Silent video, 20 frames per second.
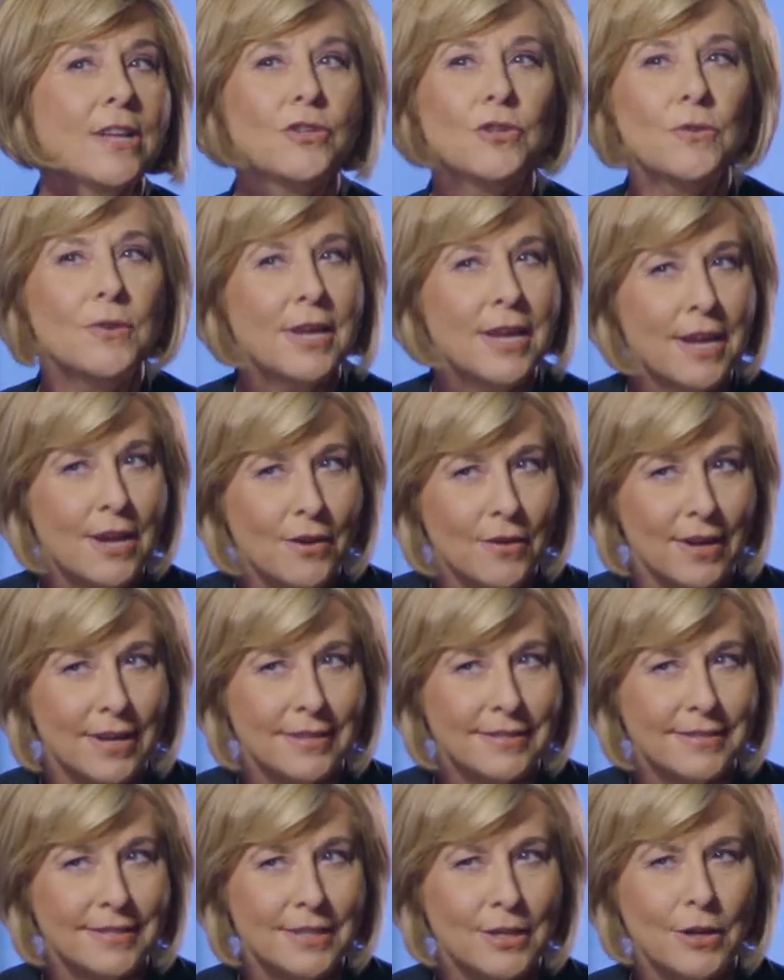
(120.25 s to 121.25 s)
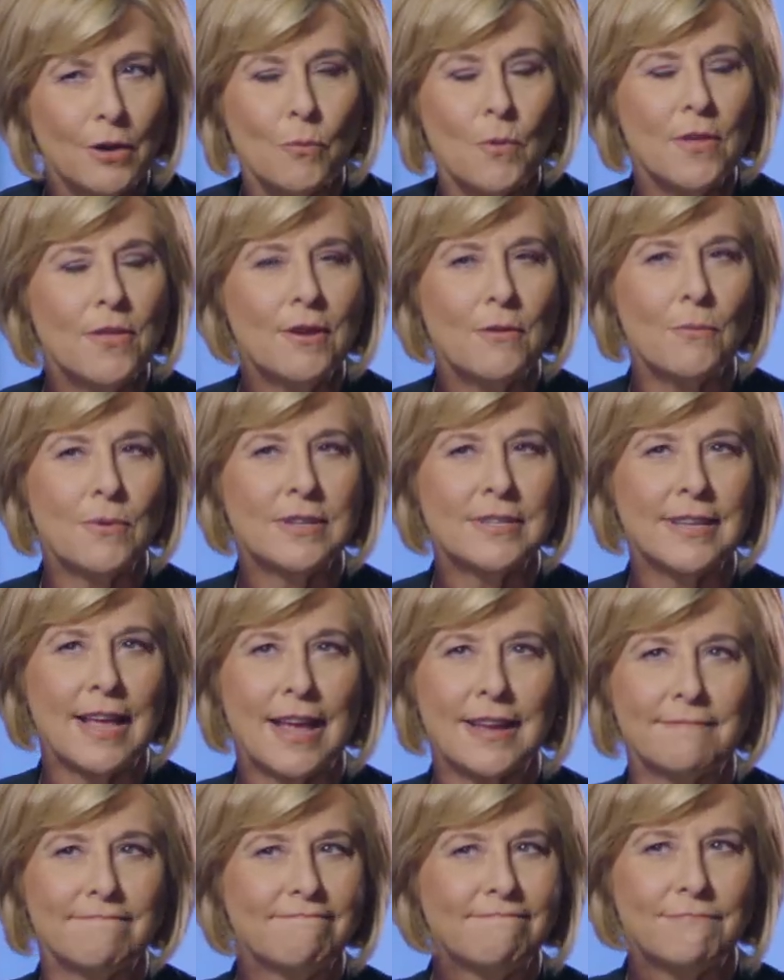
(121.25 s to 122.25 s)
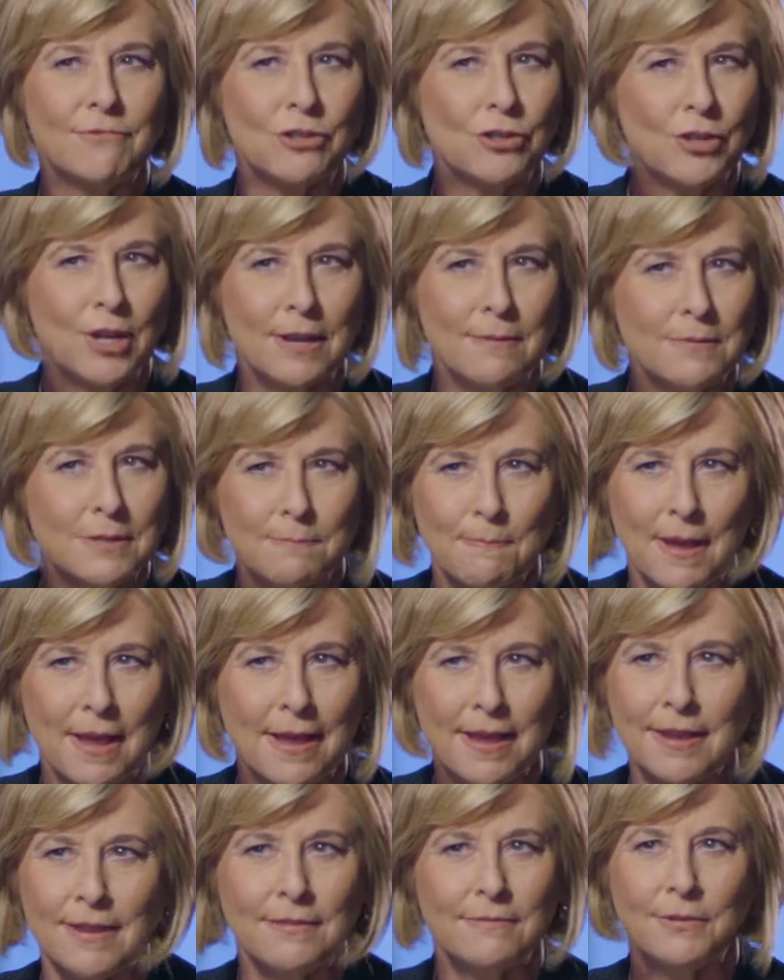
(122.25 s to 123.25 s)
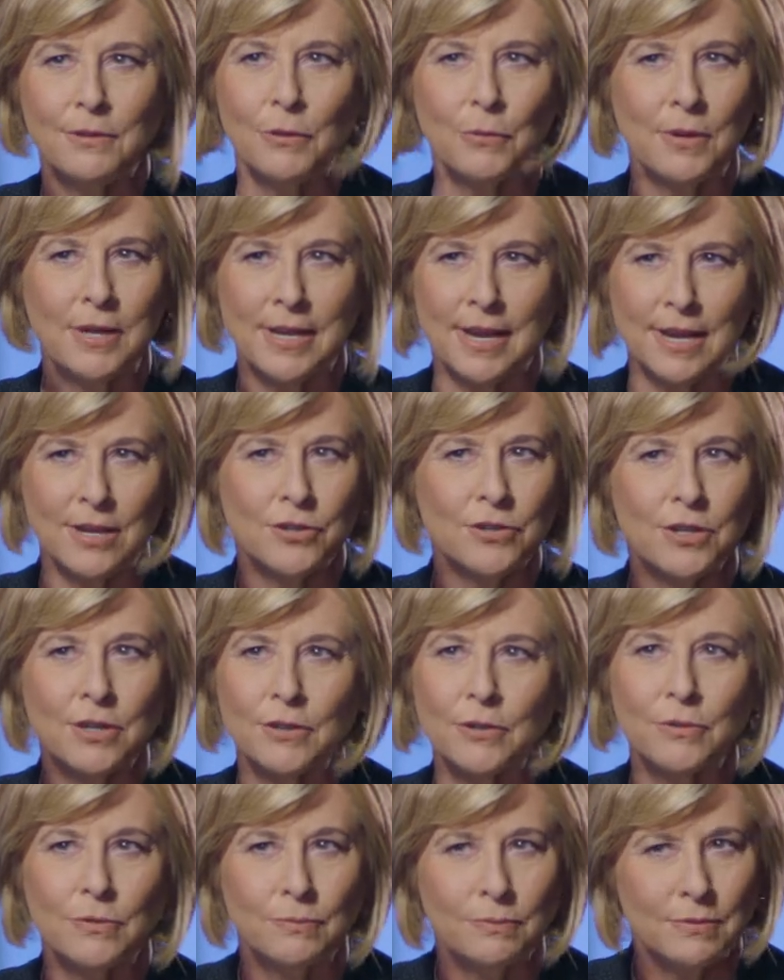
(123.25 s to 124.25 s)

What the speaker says: And you hear it, you know, whether it was at James Bay Cree Nation